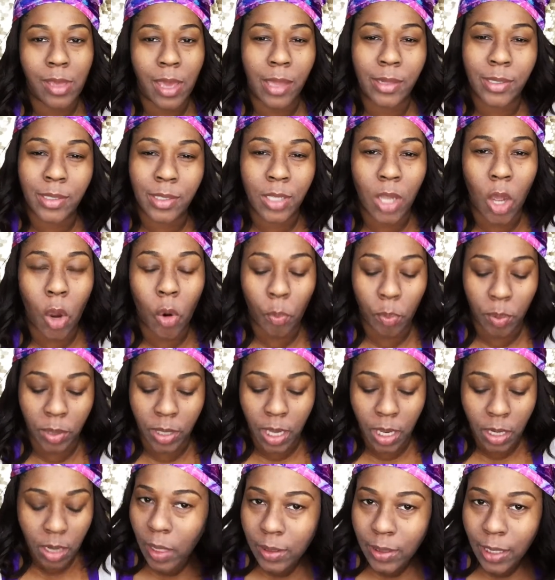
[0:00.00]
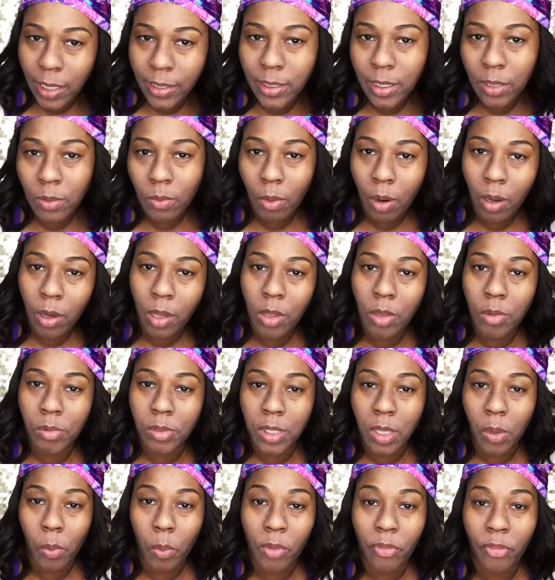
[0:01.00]
yet to open it because I did want to
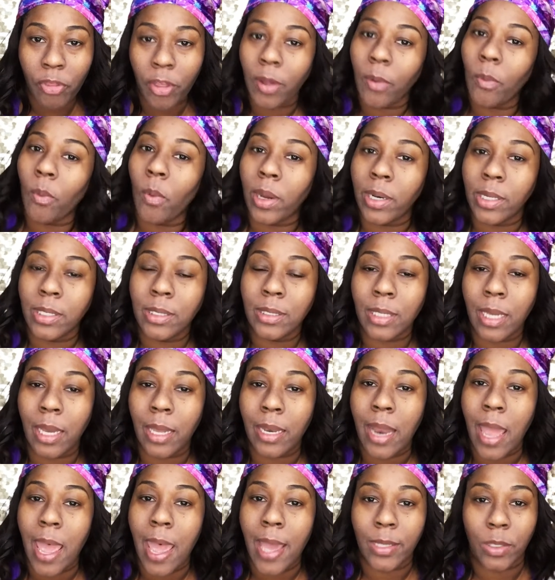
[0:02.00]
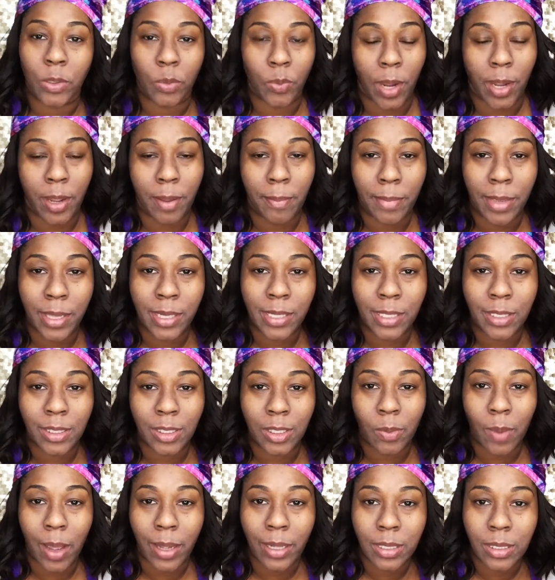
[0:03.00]
use it with their one and done as recommended
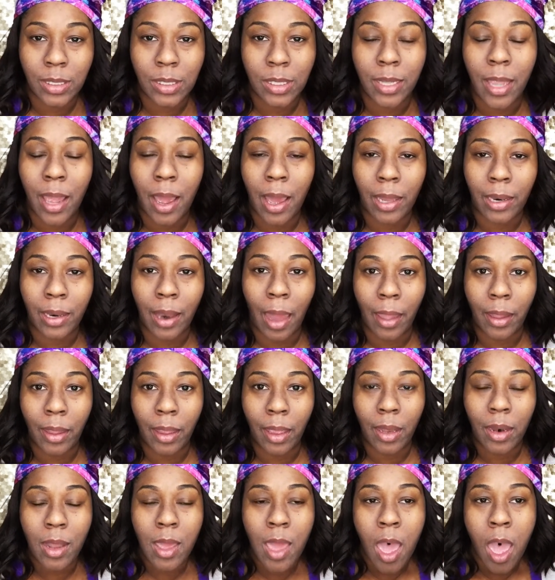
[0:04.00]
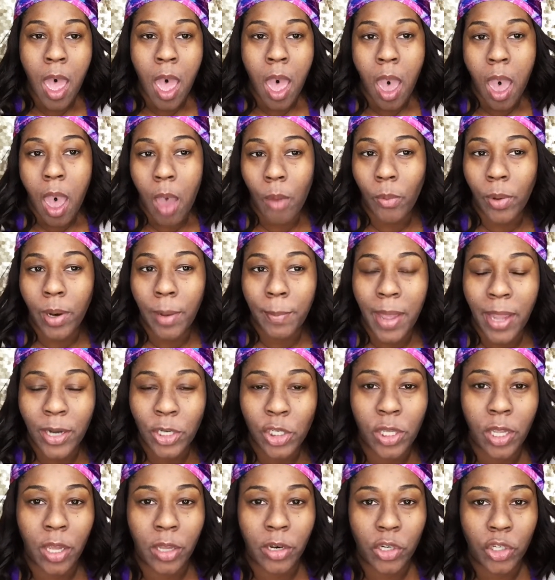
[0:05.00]
so I can see how I like it. And what I'm
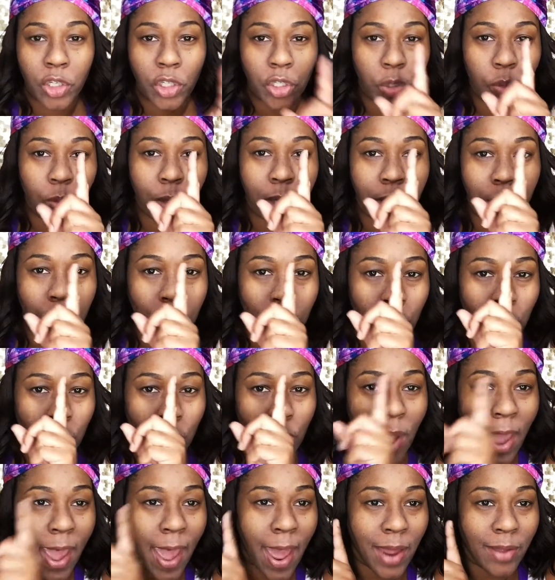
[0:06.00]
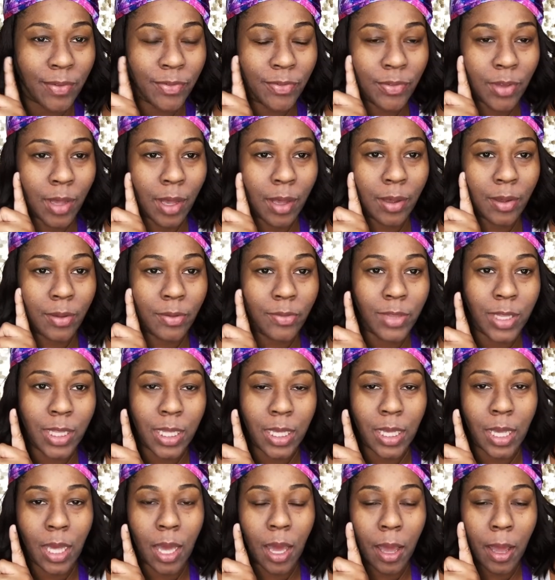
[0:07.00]
actually going to do is do half of
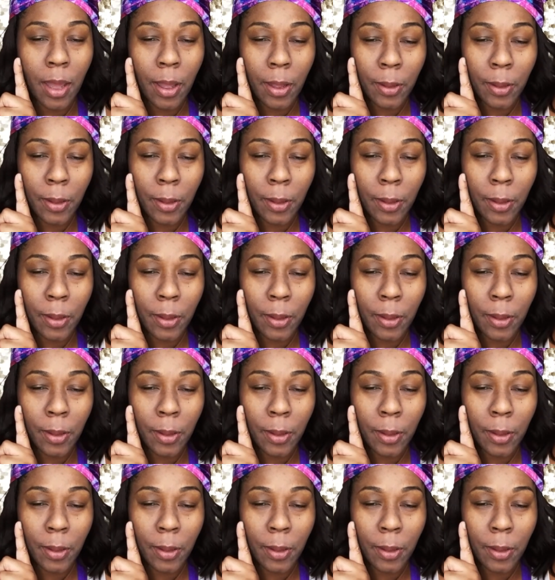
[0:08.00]
the